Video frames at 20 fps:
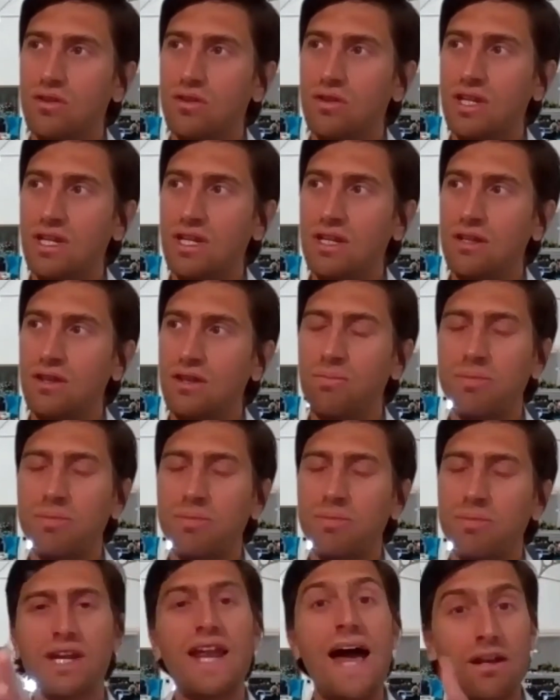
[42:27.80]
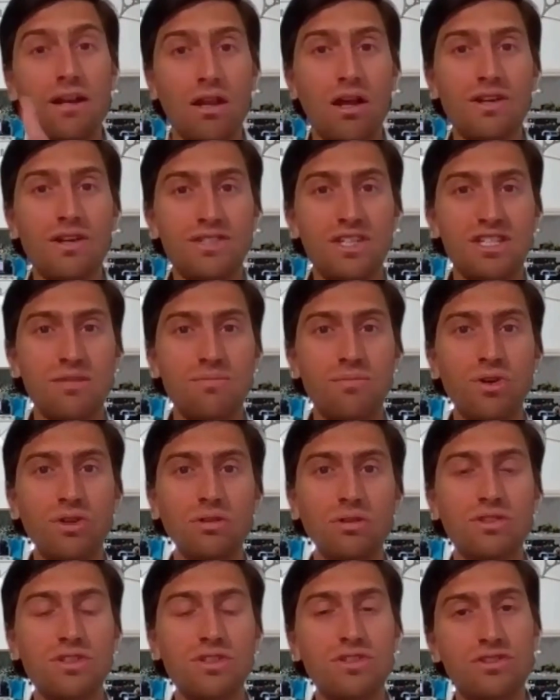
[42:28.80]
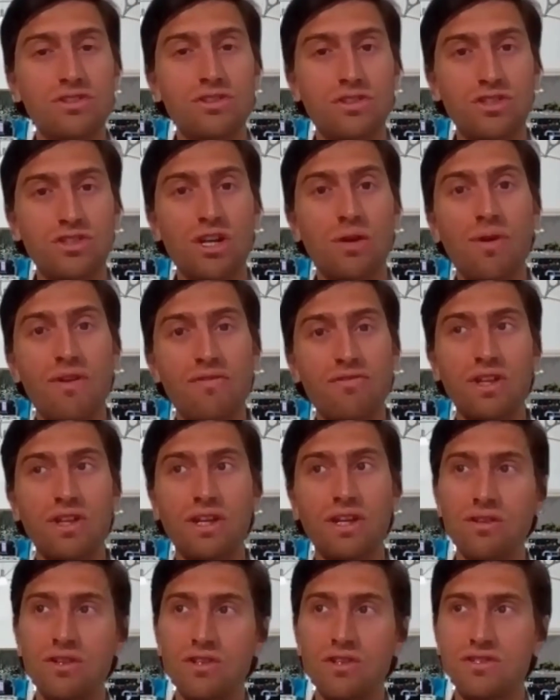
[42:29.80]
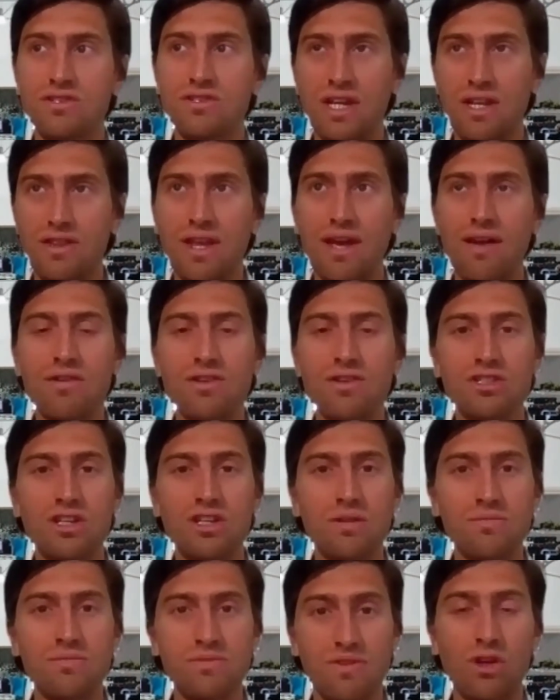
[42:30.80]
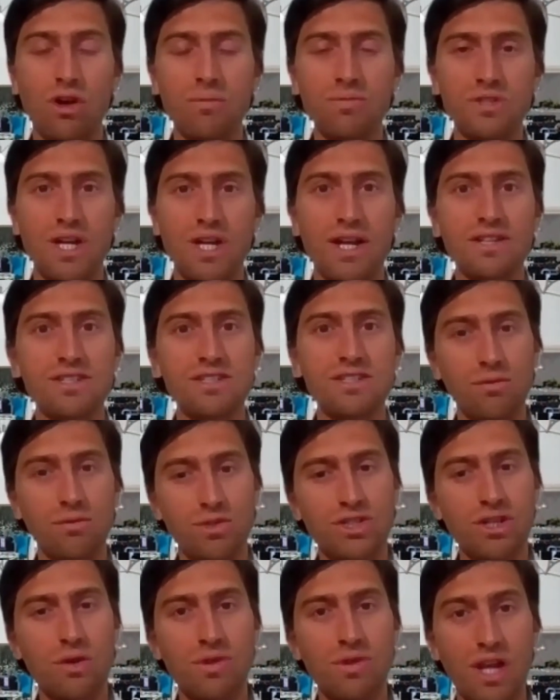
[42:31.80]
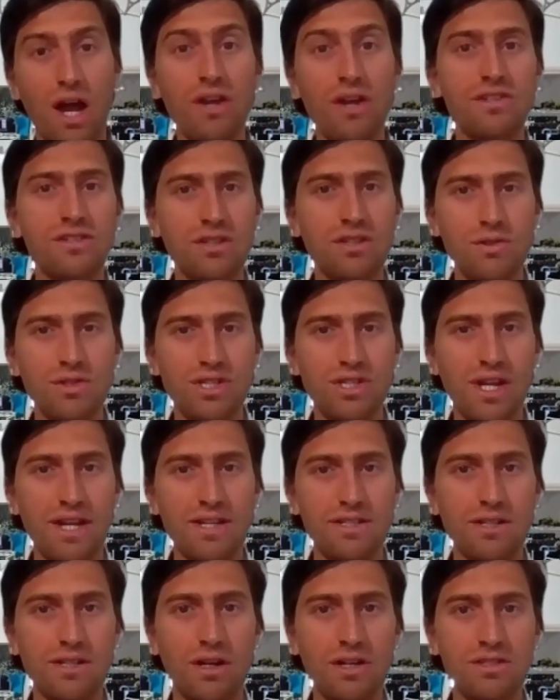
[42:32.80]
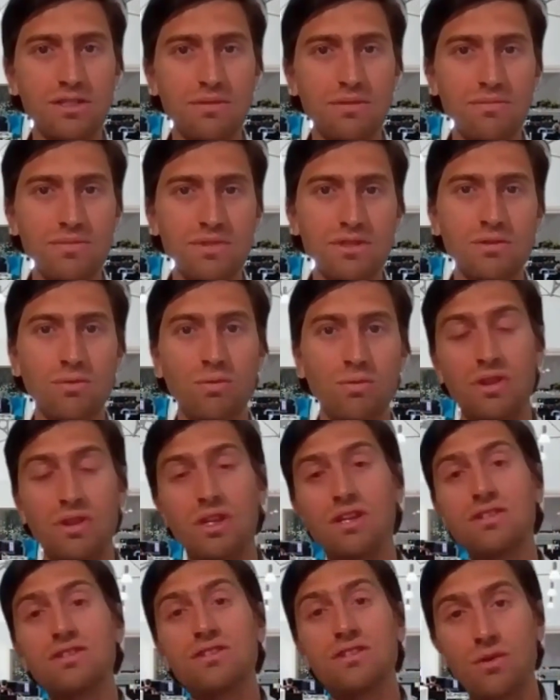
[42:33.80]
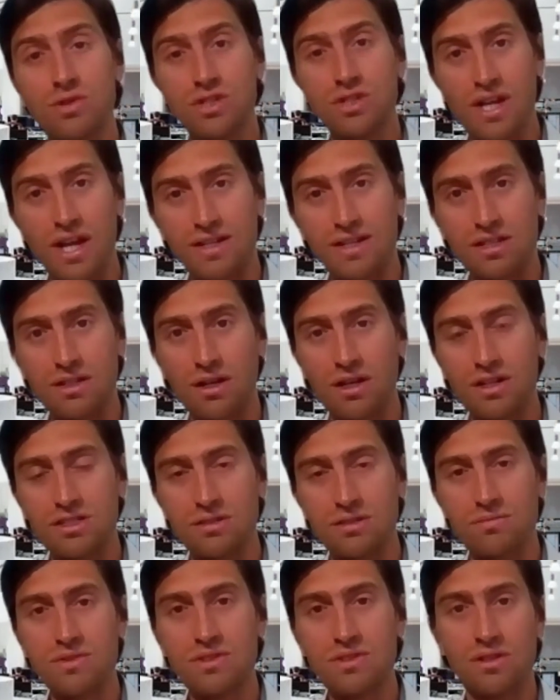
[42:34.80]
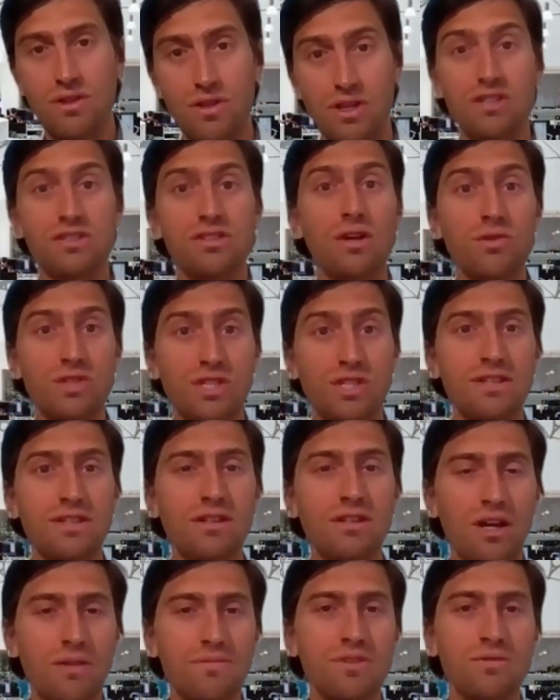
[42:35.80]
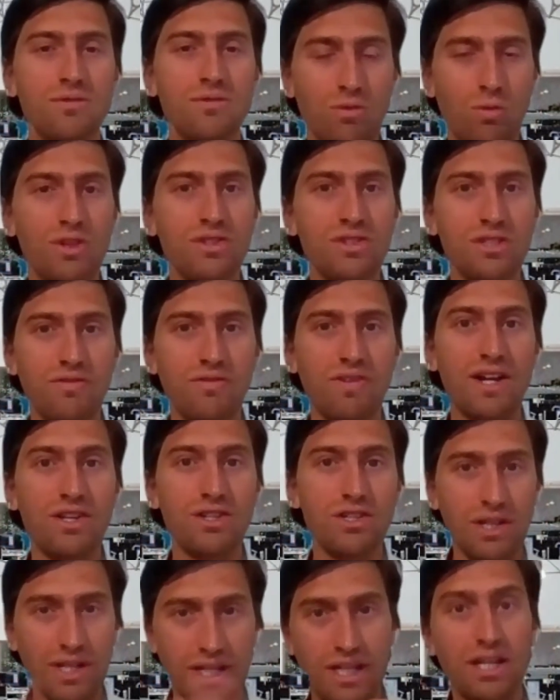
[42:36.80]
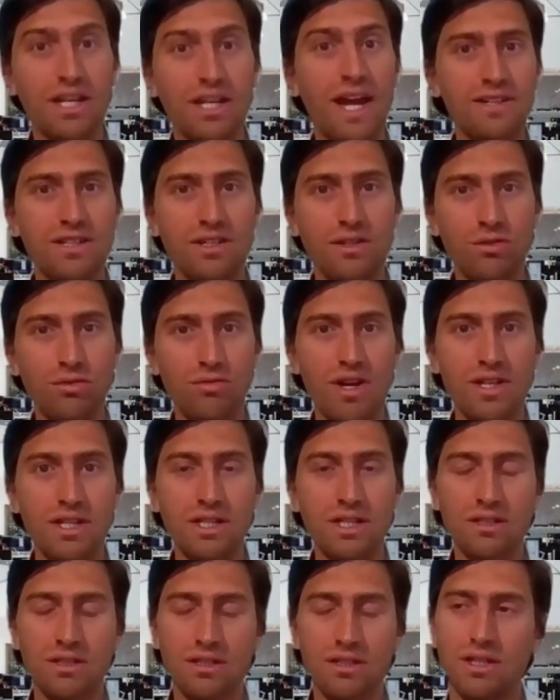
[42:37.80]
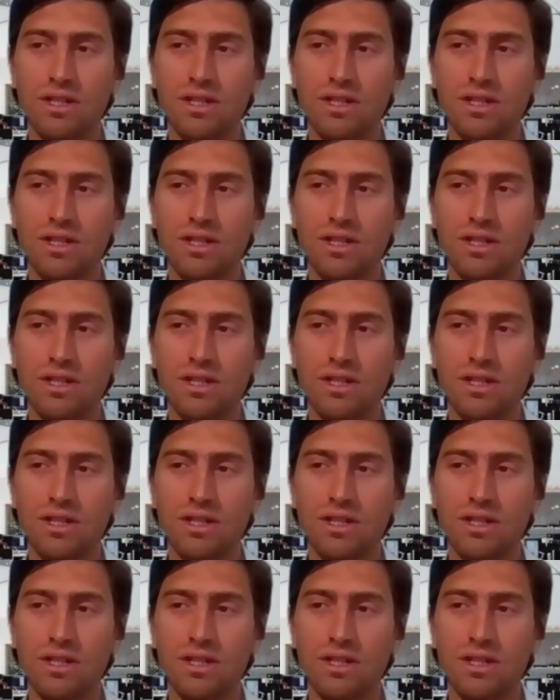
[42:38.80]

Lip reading: the plugin analyzes the model to show everything that's in there in terms of the objects, and it will show the unassociated items with the associated items. So the associated items are ones you've actually connected already.